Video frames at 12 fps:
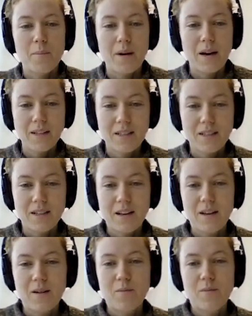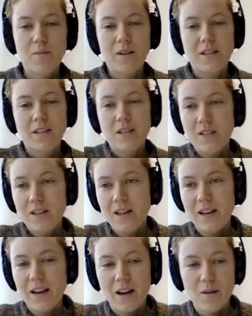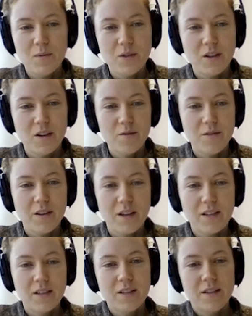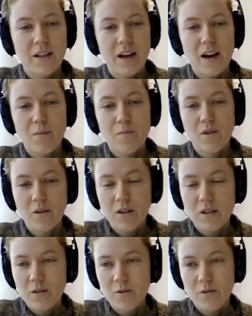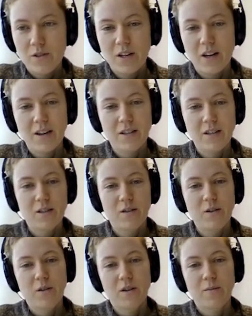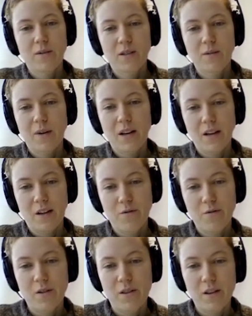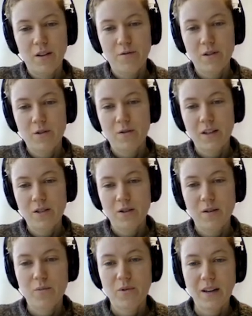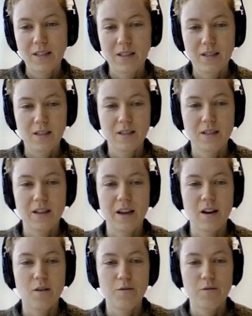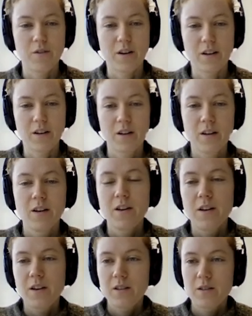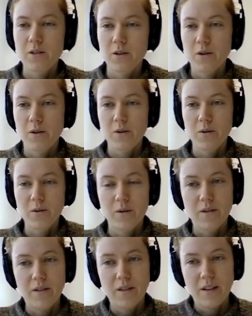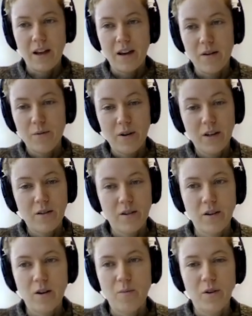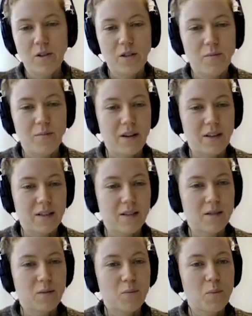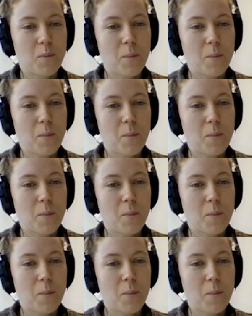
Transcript: But additionally, I observed that there are brokers who charge newcomers money for the infrastructuring practices they are offering. So they are working on a commercial basis.